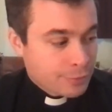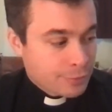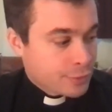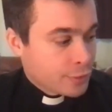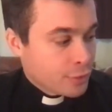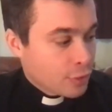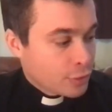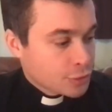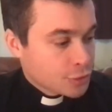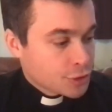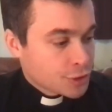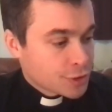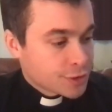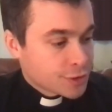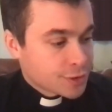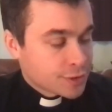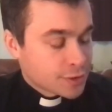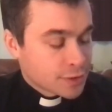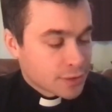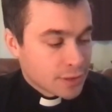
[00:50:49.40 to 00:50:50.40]
not
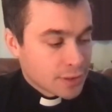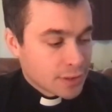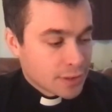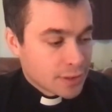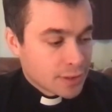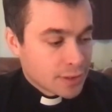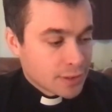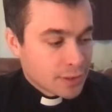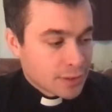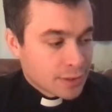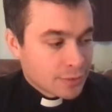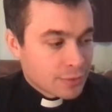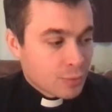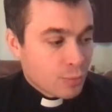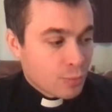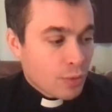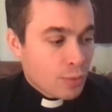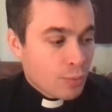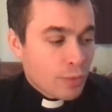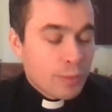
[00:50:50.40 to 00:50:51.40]
just,
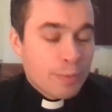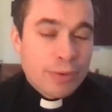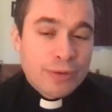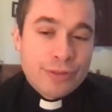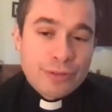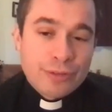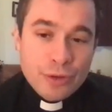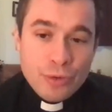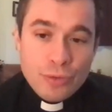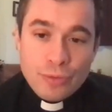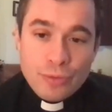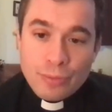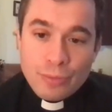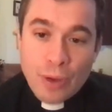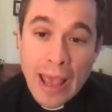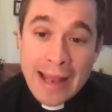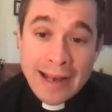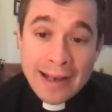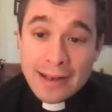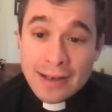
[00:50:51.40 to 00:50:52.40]
when we pursue
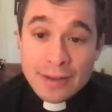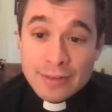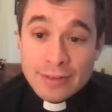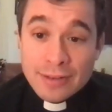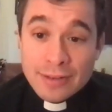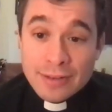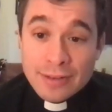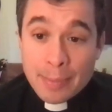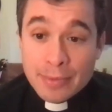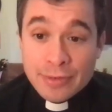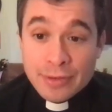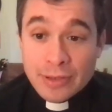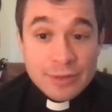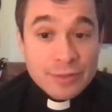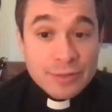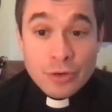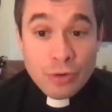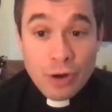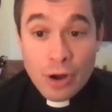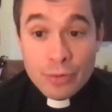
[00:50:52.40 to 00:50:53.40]
endless
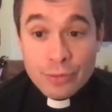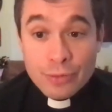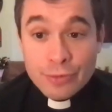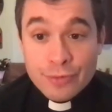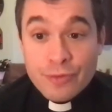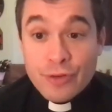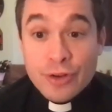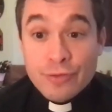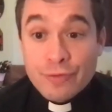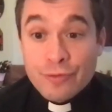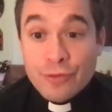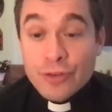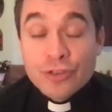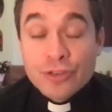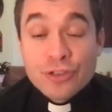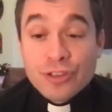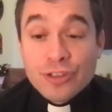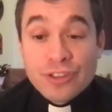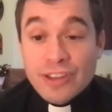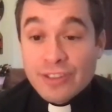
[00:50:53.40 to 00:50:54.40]
capitalist growth for
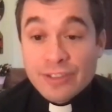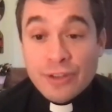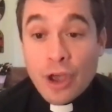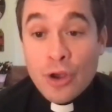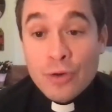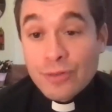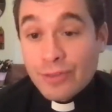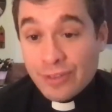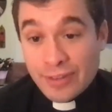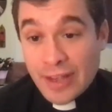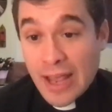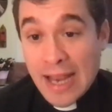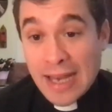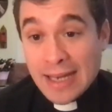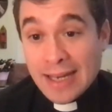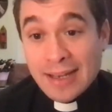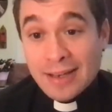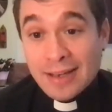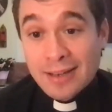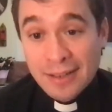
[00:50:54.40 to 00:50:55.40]
just its own
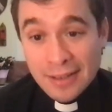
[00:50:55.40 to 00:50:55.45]
sake.